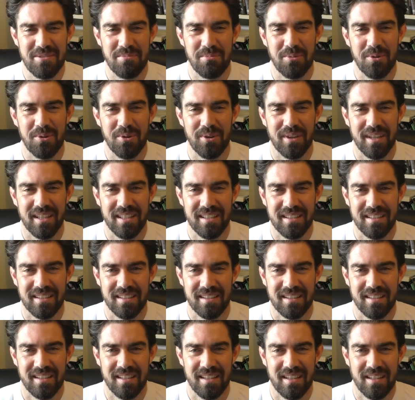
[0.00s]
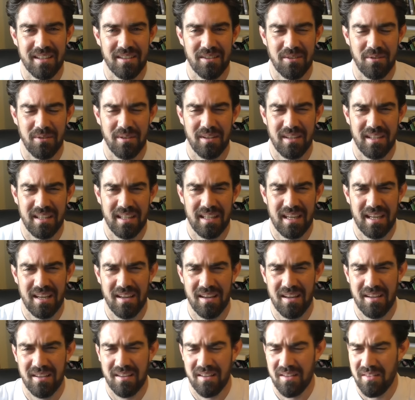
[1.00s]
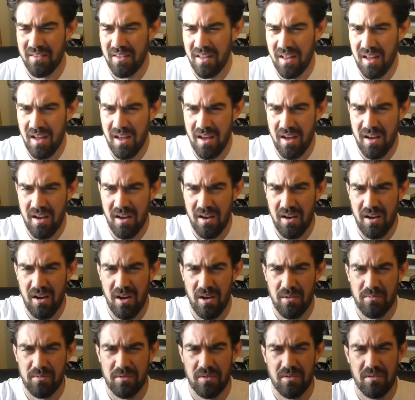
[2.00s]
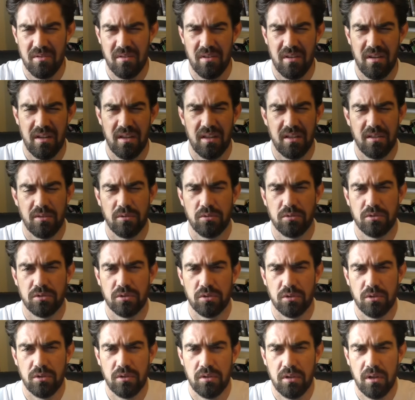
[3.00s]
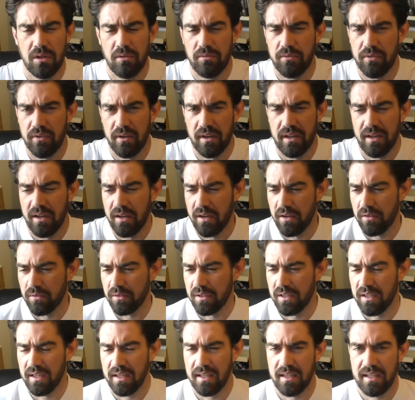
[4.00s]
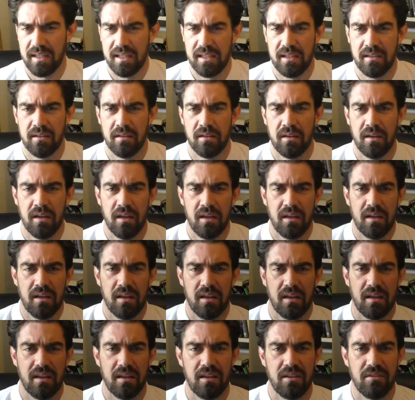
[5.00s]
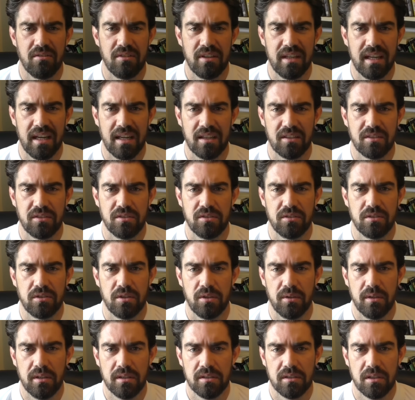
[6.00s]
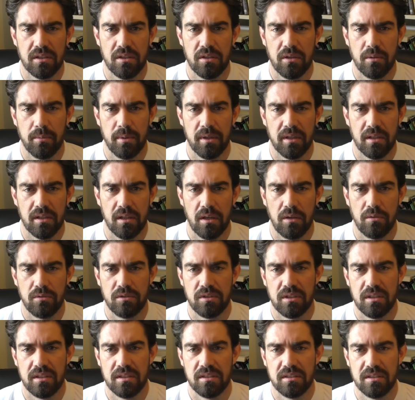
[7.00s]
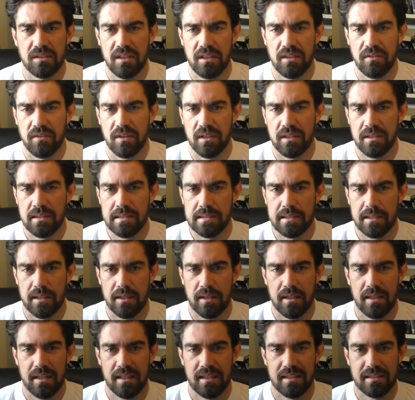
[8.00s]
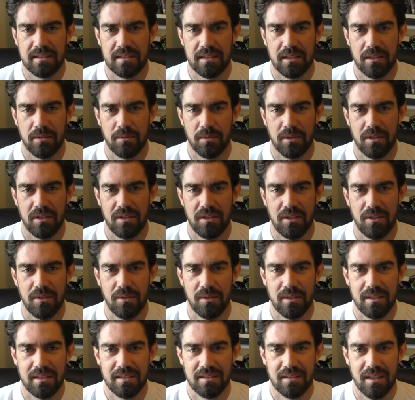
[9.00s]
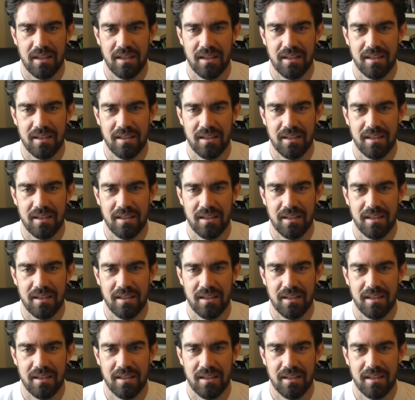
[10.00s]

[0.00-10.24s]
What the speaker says: morning. Doing the arms are a little sore. Hopefully I don't get any reactions to it, because I got a bit of coaching evening, so the last thing I want to do is